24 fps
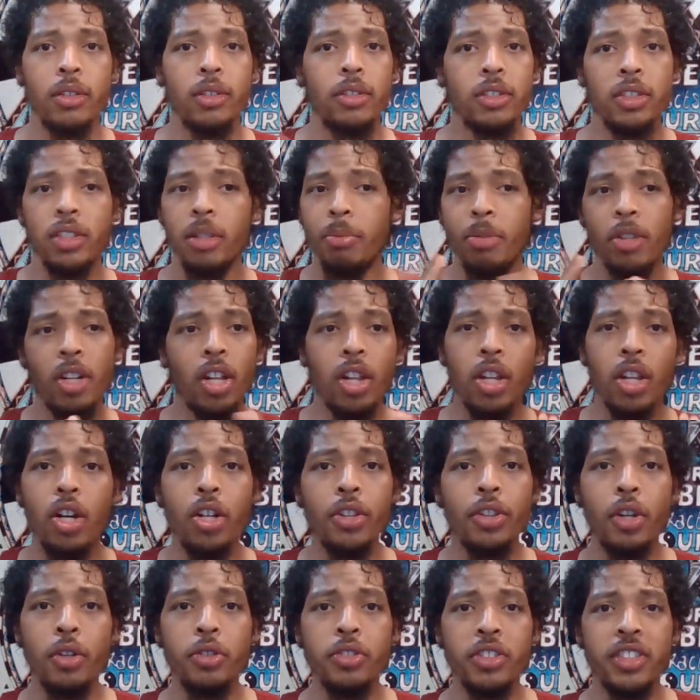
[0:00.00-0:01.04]
Something
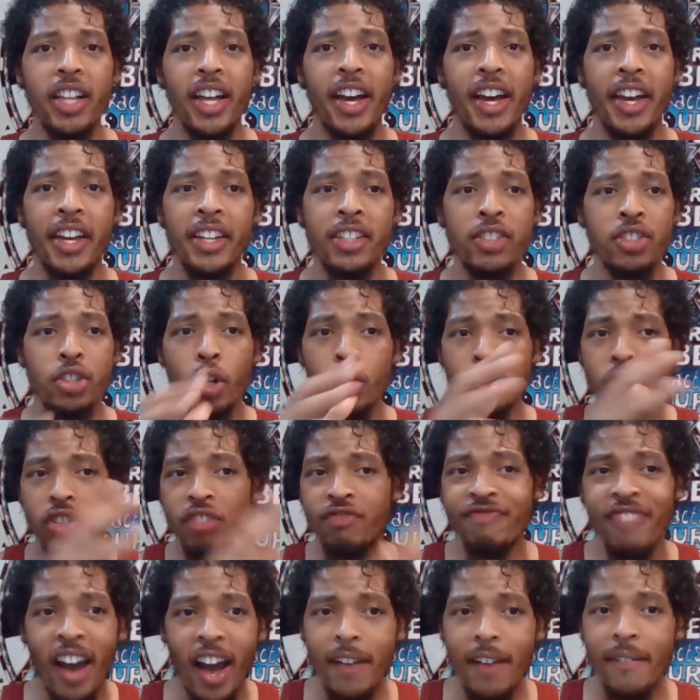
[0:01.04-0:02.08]
along those lines. Those are
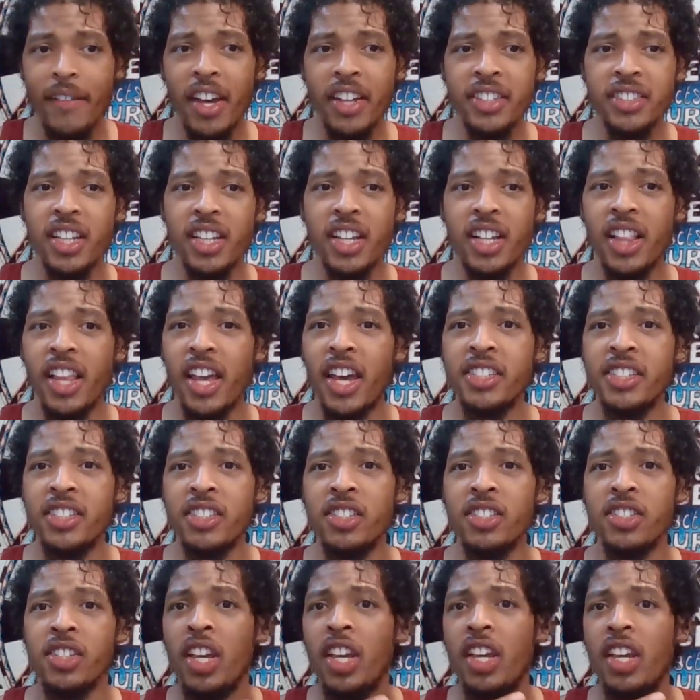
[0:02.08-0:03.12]
five asset
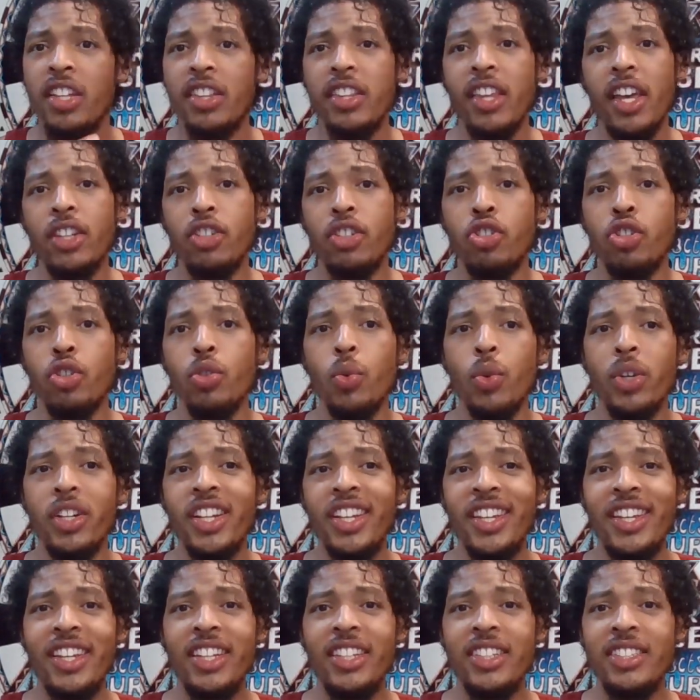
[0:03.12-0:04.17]
classes that you want
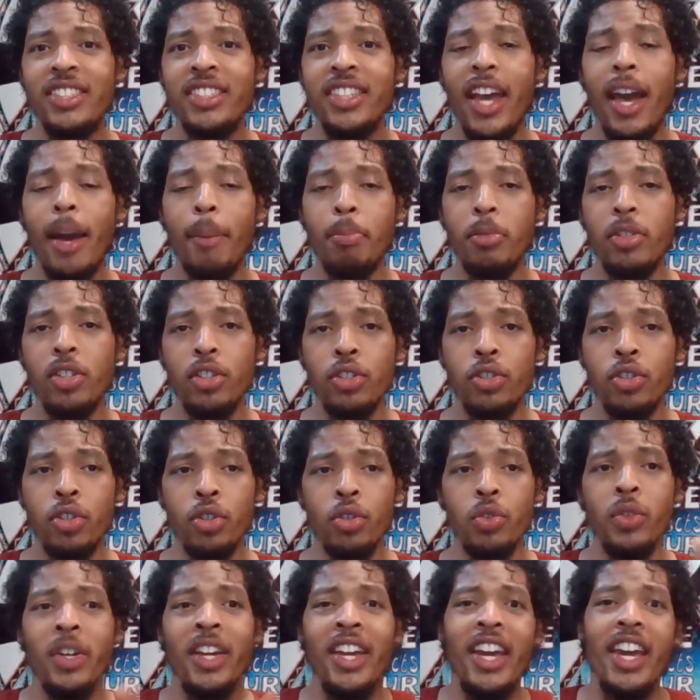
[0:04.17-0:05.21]
to get tapped
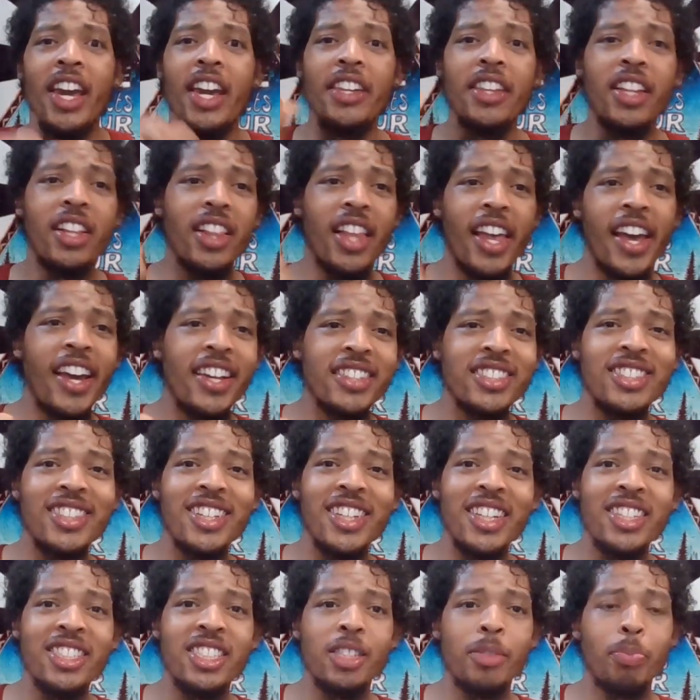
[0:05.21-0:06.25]
into. And the last
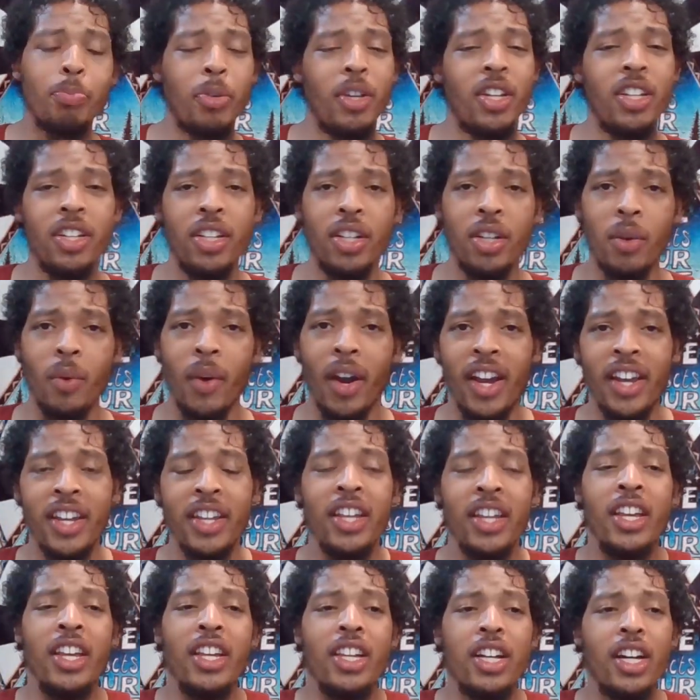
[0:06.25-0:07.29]
thing is spending,
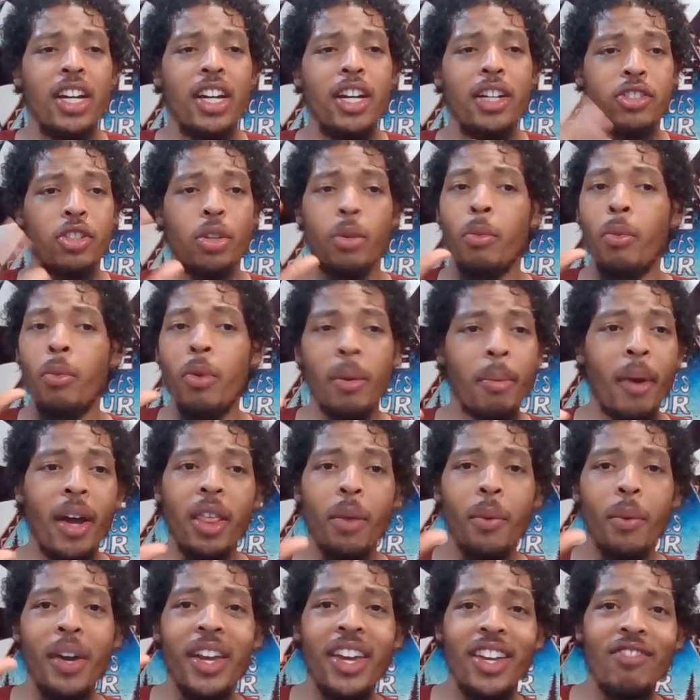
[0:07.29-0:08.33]
right? By
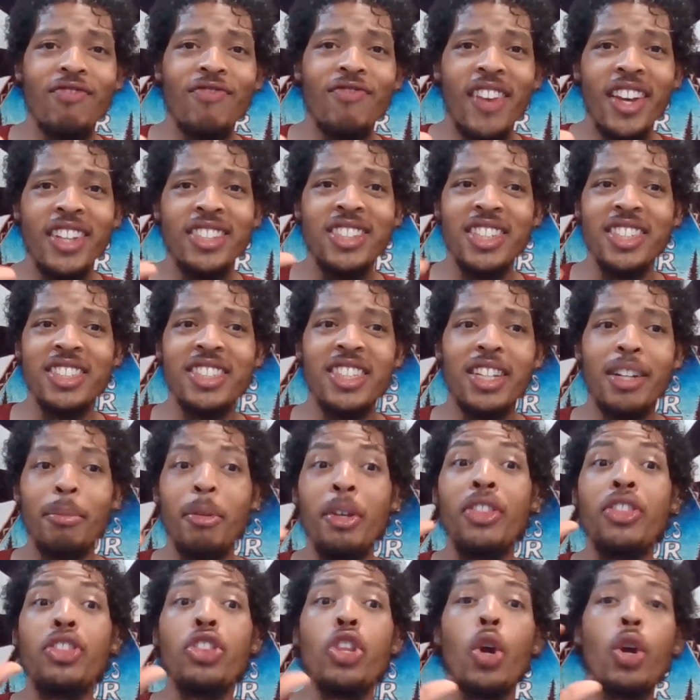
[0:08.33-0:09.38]
the way, investing is going to
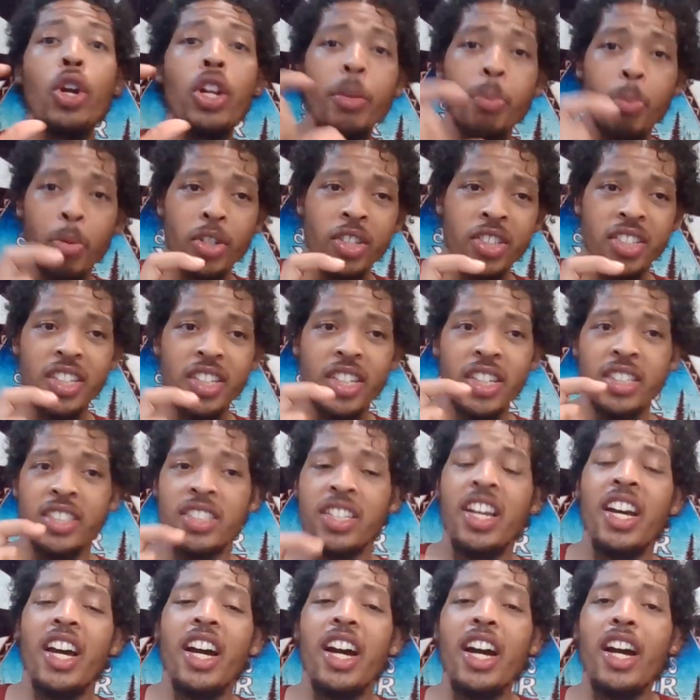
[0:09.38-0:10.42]
be 30%
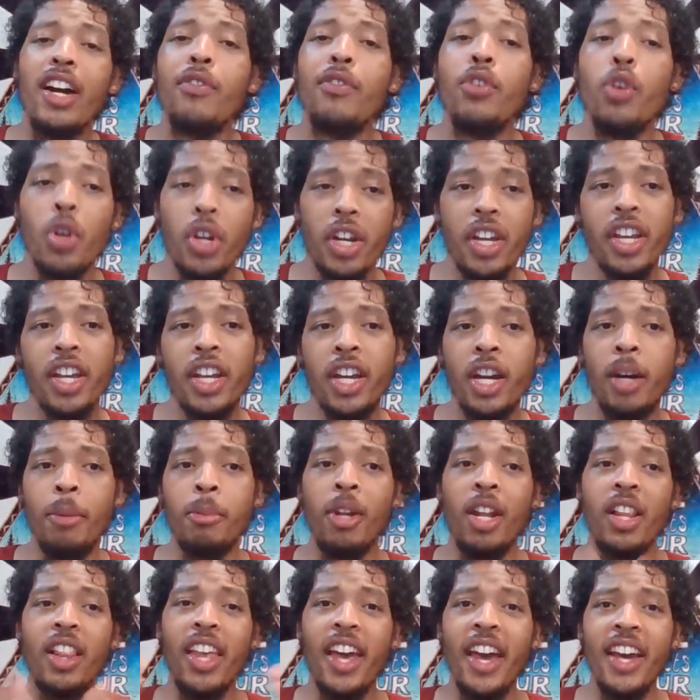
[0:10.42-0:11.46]
of your income.
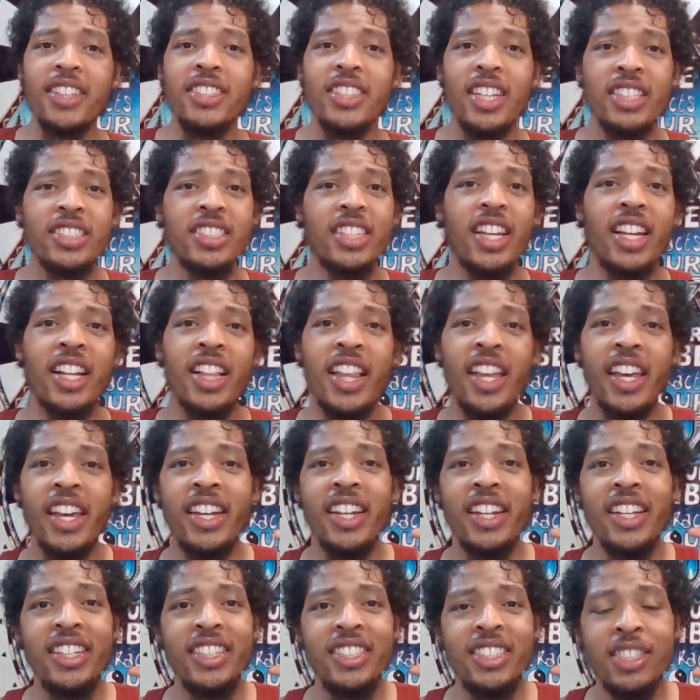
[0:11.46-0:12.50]
And the last asset
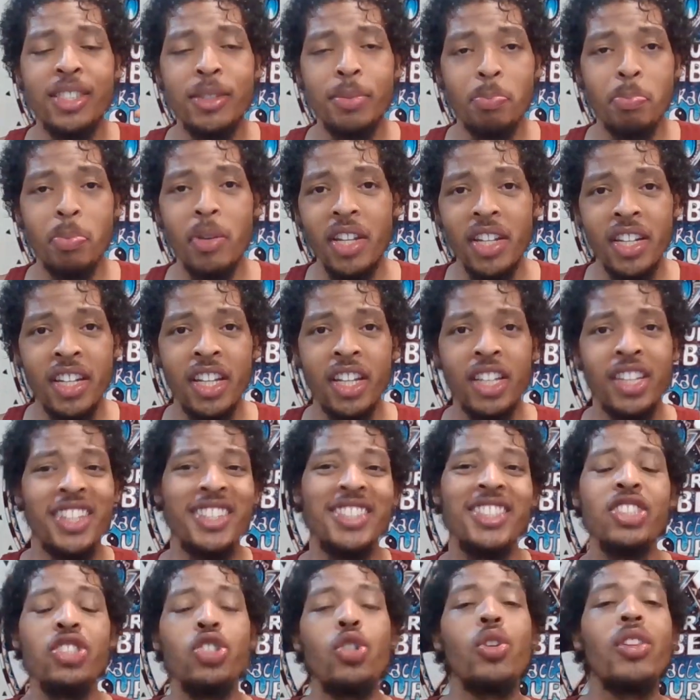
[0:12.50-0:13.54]
class is spending.
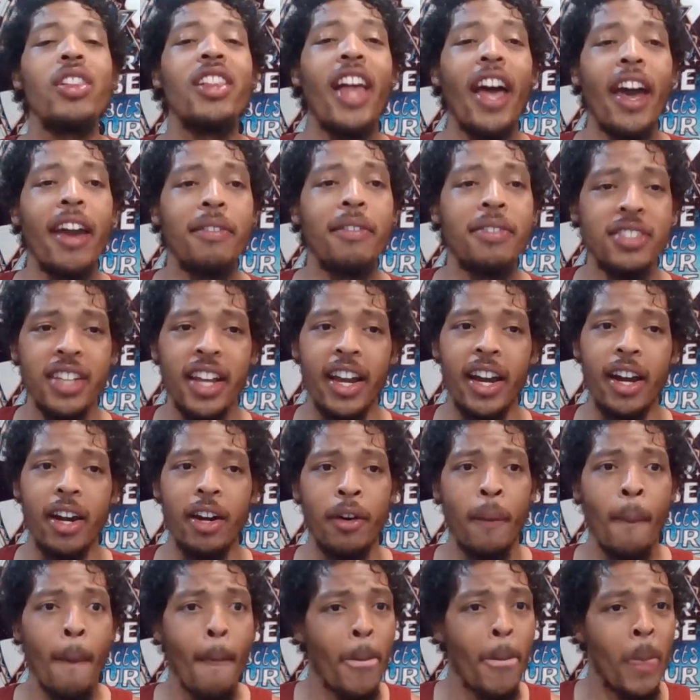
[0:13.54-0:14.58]
This is your
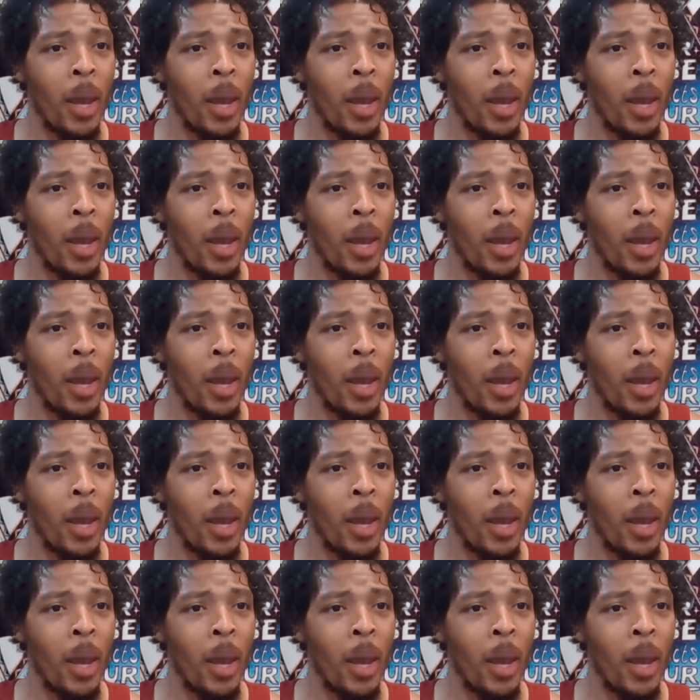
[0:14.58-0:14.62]
lifestyle.